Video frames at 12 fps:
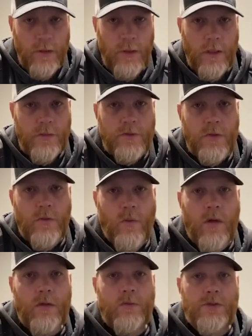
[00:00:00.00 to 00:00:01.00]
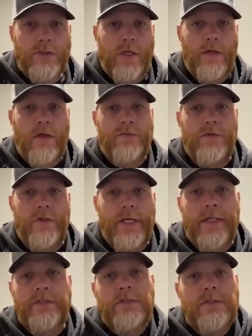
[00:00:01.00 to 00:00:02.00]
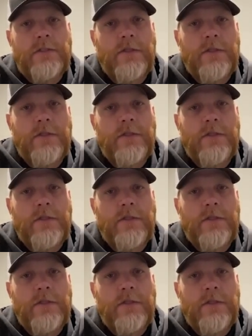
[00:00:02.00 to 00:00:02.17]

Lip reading: so the water will shed off to the edges.